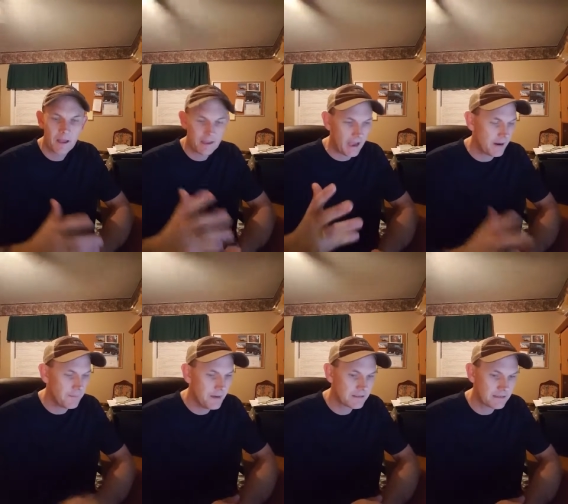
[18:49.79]
I got a
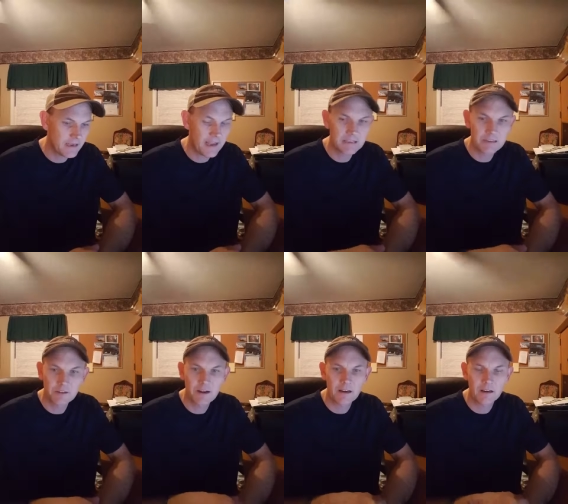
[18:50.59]
message, hey, I
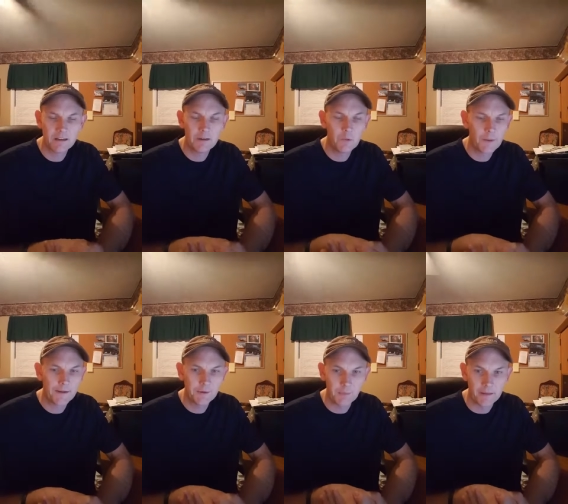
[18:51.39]
generated a lead. What do I
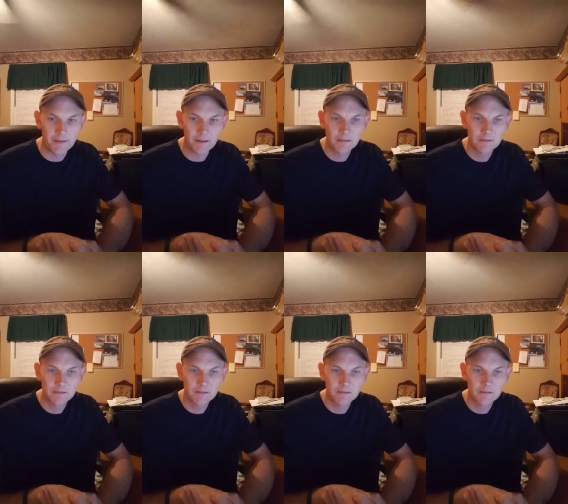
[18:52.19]
do with it?